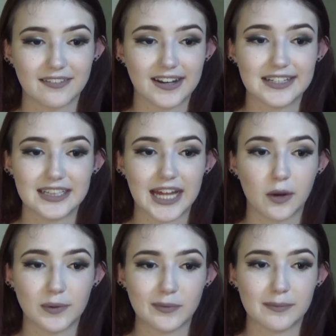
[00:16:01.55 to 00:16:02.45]
If I did
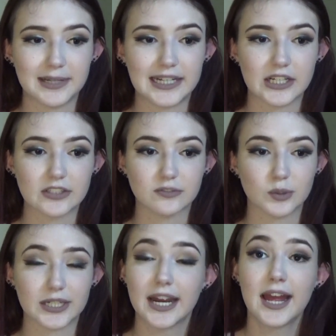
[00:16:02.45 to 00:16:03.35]
that, we would be here
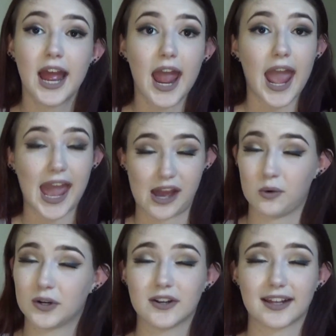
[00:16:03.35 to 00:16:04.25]
for
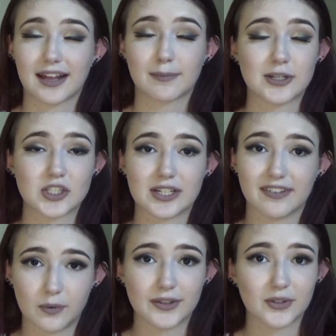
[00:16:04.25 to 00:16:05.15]
hours, especially
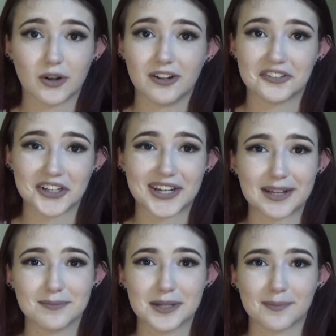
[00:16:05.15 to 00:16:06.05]
if I went through all of their
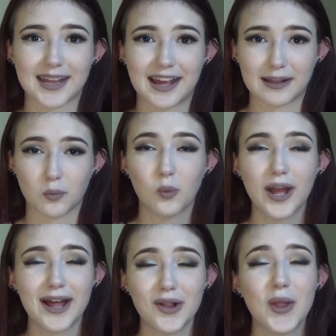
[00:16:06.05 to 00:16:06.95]
symptoms as
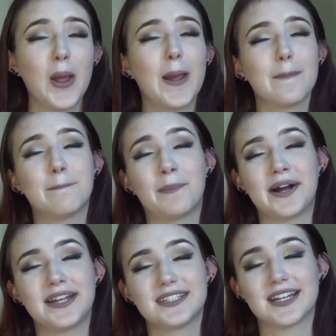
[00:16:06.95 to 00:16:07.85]
well.
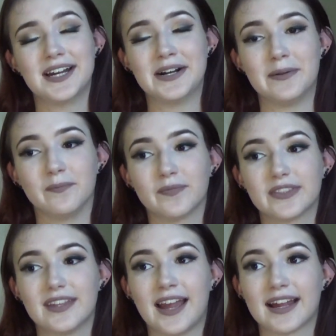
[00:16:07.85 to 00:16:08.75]
But
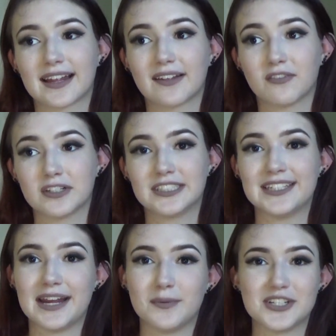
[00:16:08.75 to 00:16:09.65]
as for
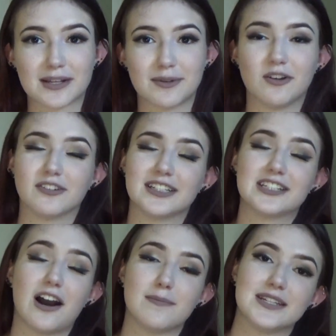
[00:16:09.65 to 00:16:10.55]
today, we just went over the
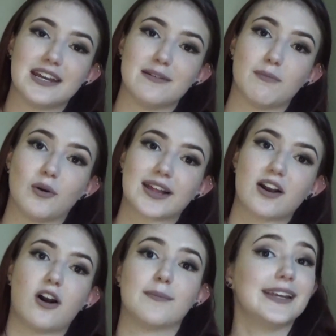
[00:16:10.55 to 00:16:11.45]
top 10 most
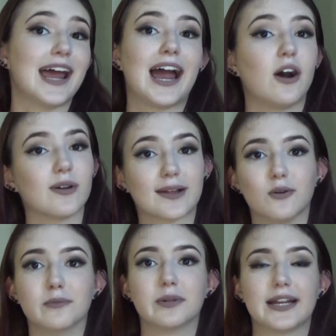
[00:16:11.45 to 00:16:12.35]
common
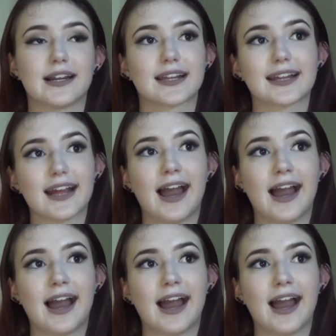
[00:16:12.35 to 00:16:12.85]
household plants.